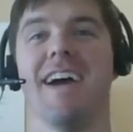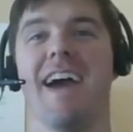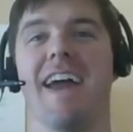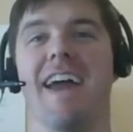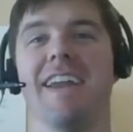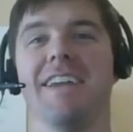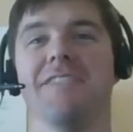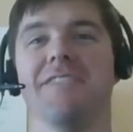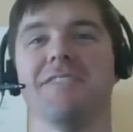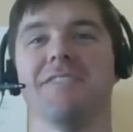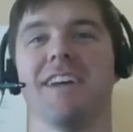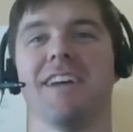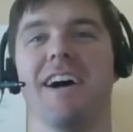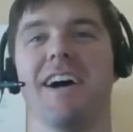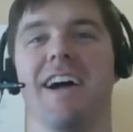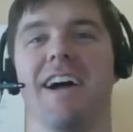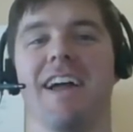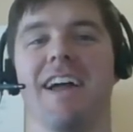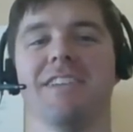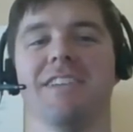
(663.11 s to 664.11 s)
And he was
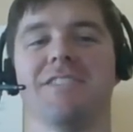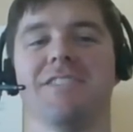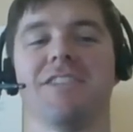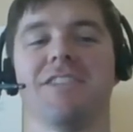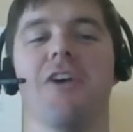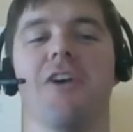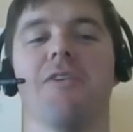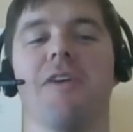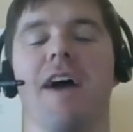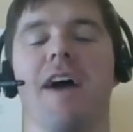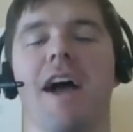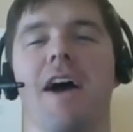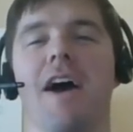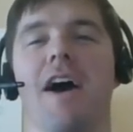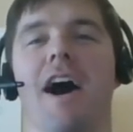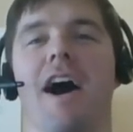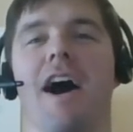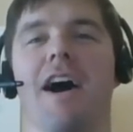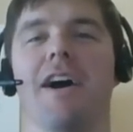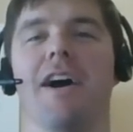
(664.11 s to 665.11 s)
I
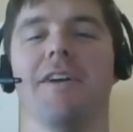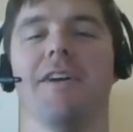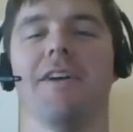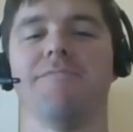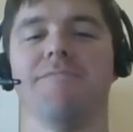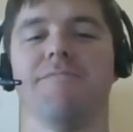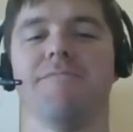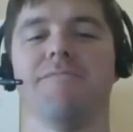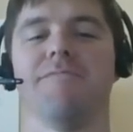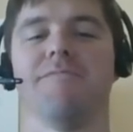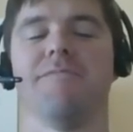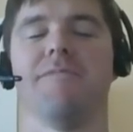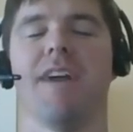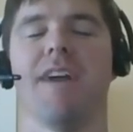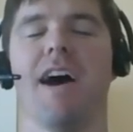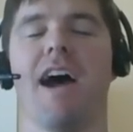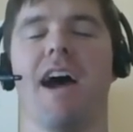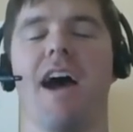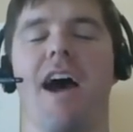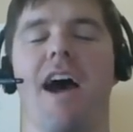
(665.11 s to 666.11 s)
won't
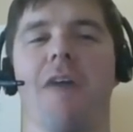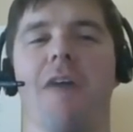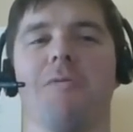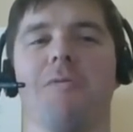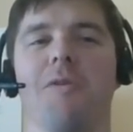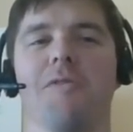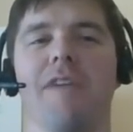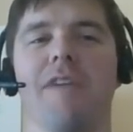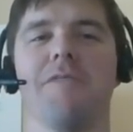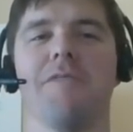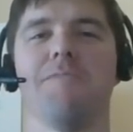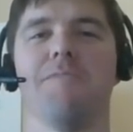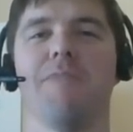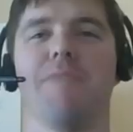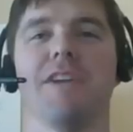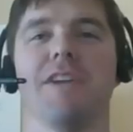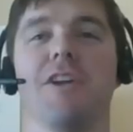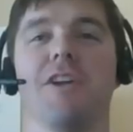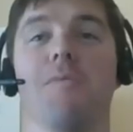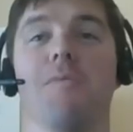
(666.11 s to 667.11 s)
name him,
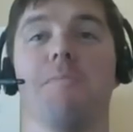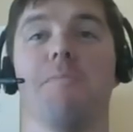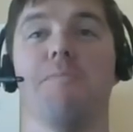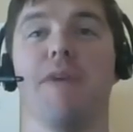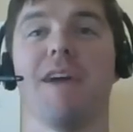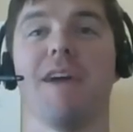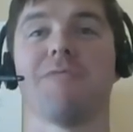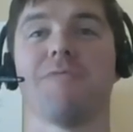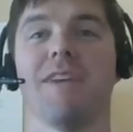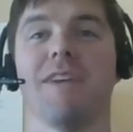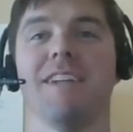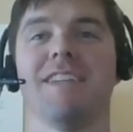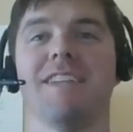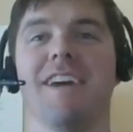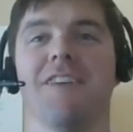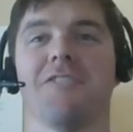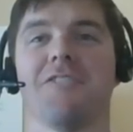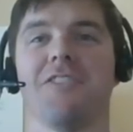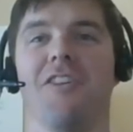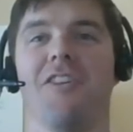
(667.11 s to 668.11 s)
but you know, big
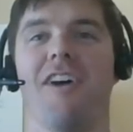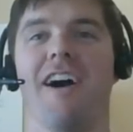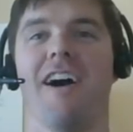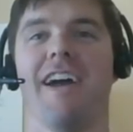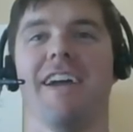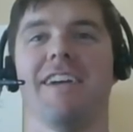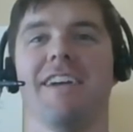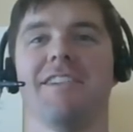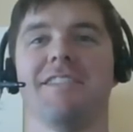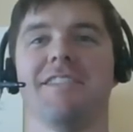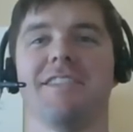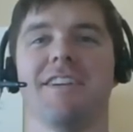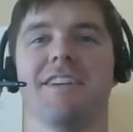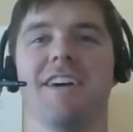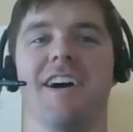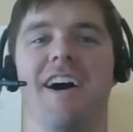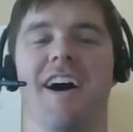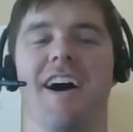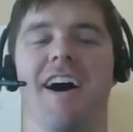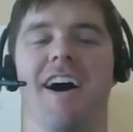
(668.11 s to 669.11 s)
retail client,
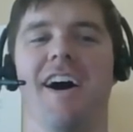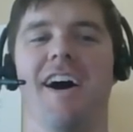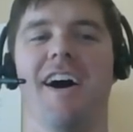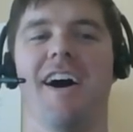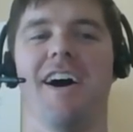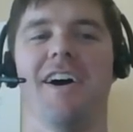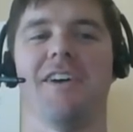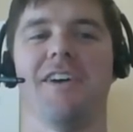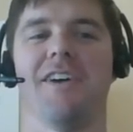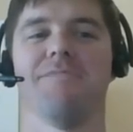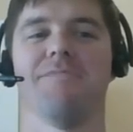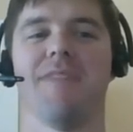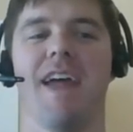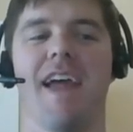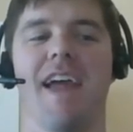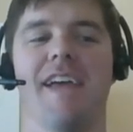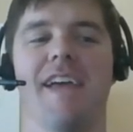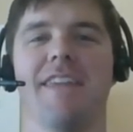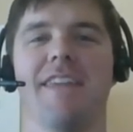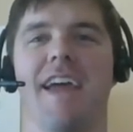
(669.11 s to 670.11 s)

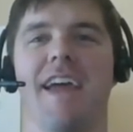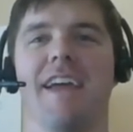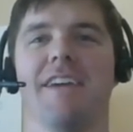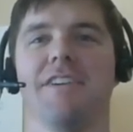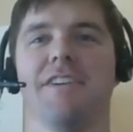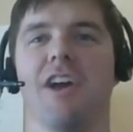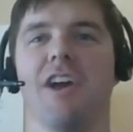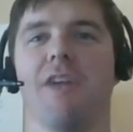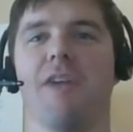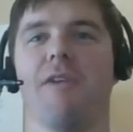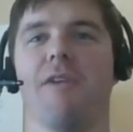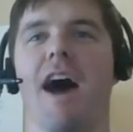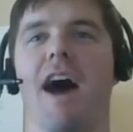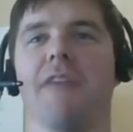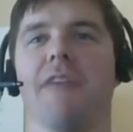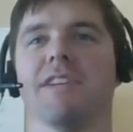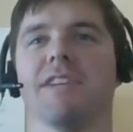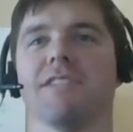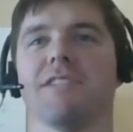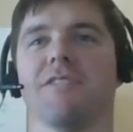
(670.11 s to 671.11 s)
and they, you know,
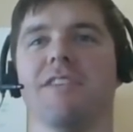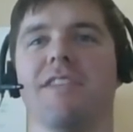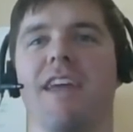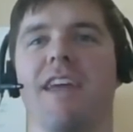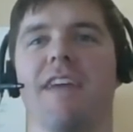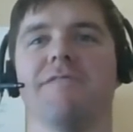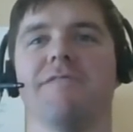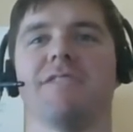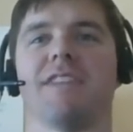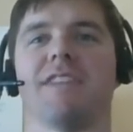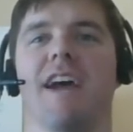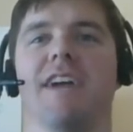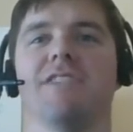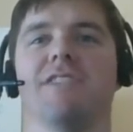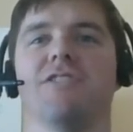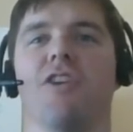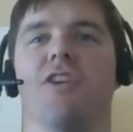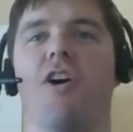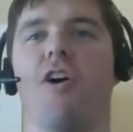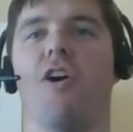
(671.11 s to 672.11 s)
obviously they have
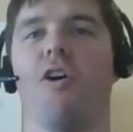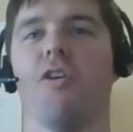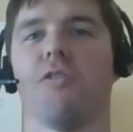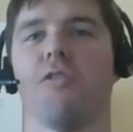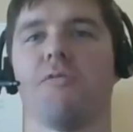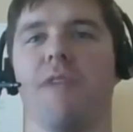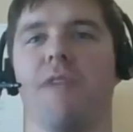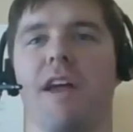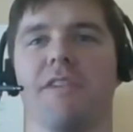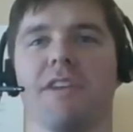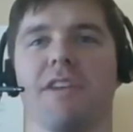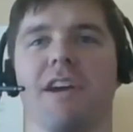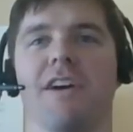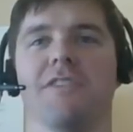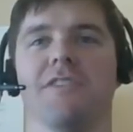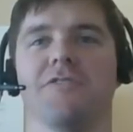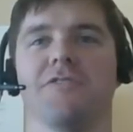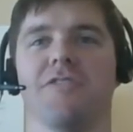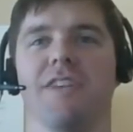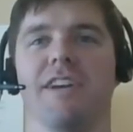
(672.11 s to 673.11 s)
sites all around the
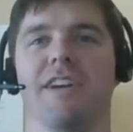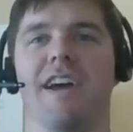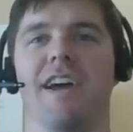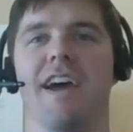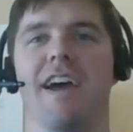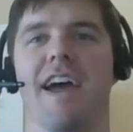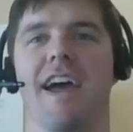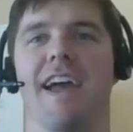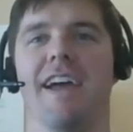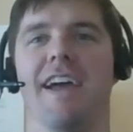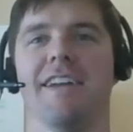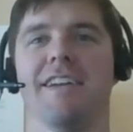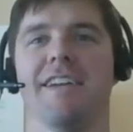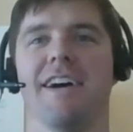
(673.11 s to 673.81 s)
country, and